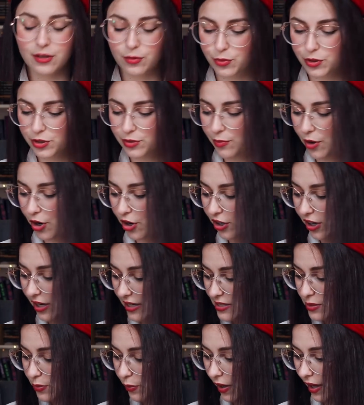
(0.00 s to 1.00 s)
the wood mark
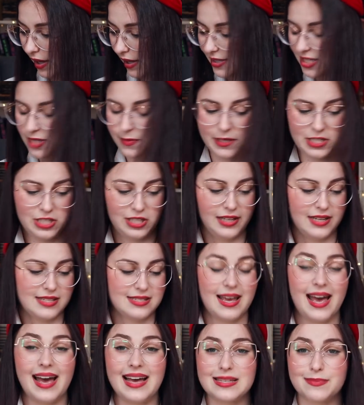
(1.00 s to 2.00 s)
as well, especially because
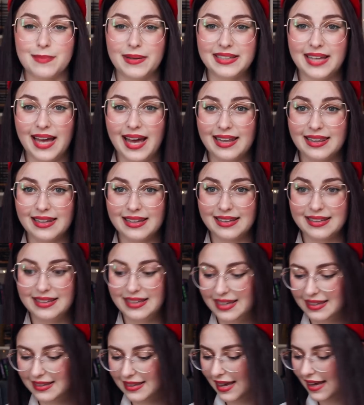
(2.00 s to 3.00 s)
it has metallic
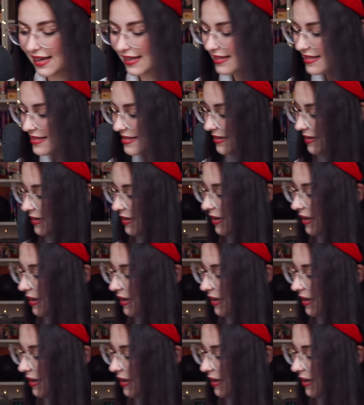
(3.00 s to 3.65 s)
details.